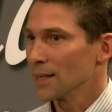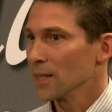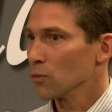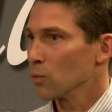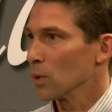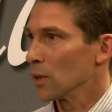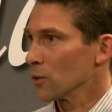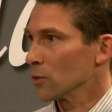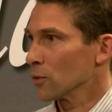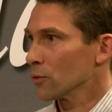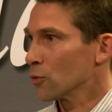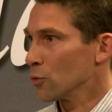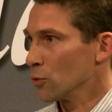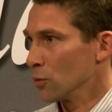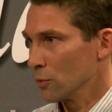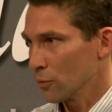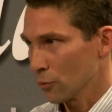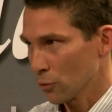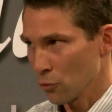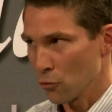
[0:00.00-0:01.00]
did want
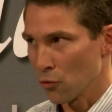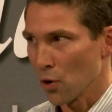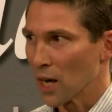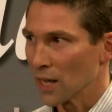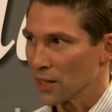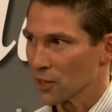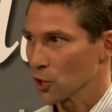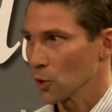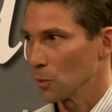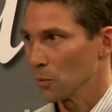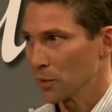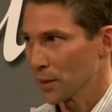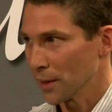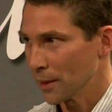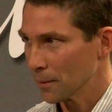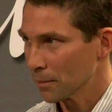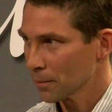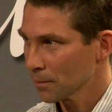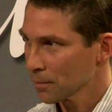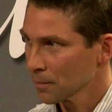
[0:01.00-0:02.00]
to write
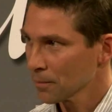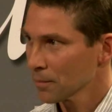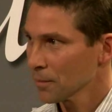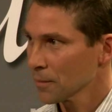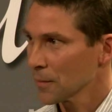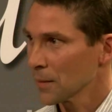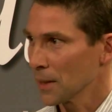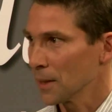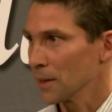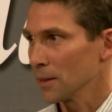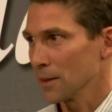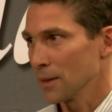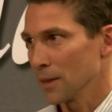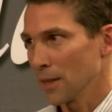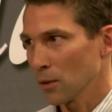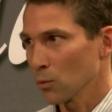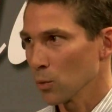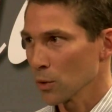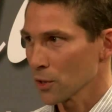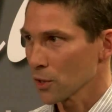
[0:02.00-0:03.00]
something, and
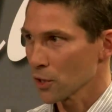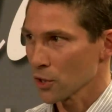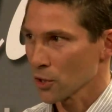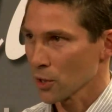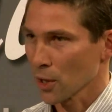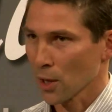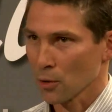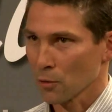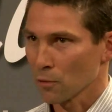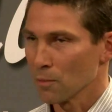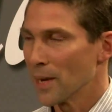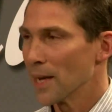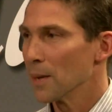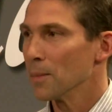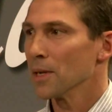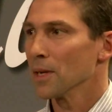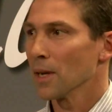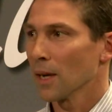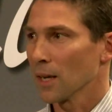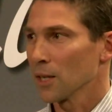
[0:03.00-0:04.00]
that was the start of
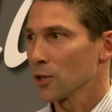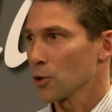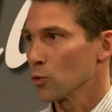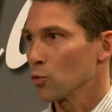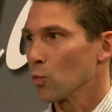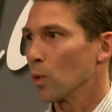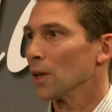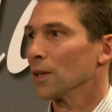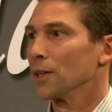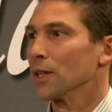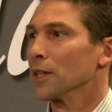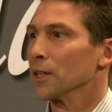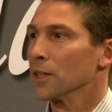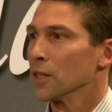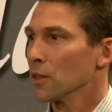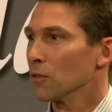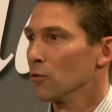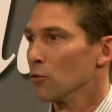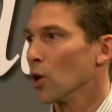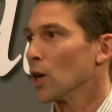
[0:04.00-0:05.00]
maybe I should one
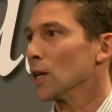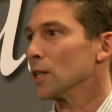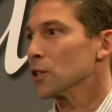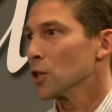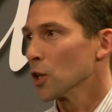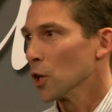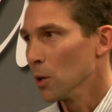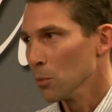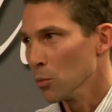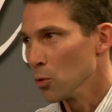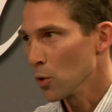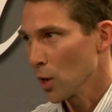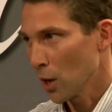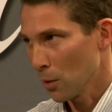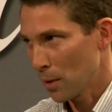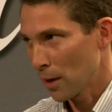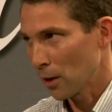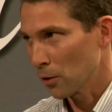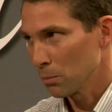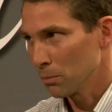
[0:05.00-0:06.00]
day write a book
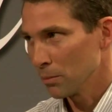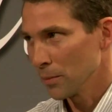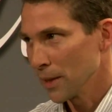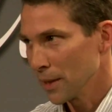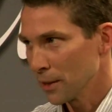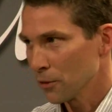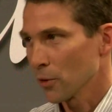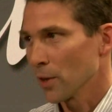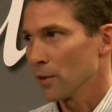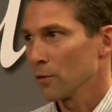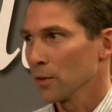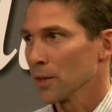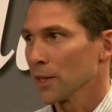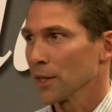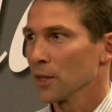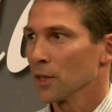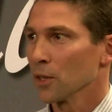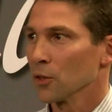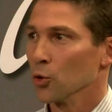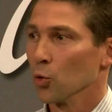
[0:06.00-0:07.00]
about me
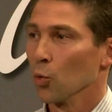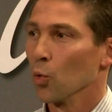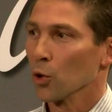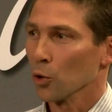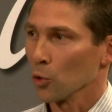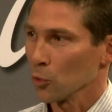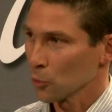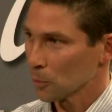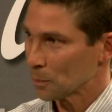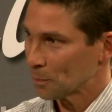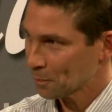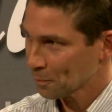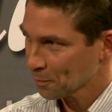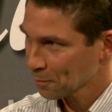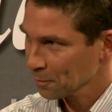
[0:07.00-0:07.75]
traveling the world.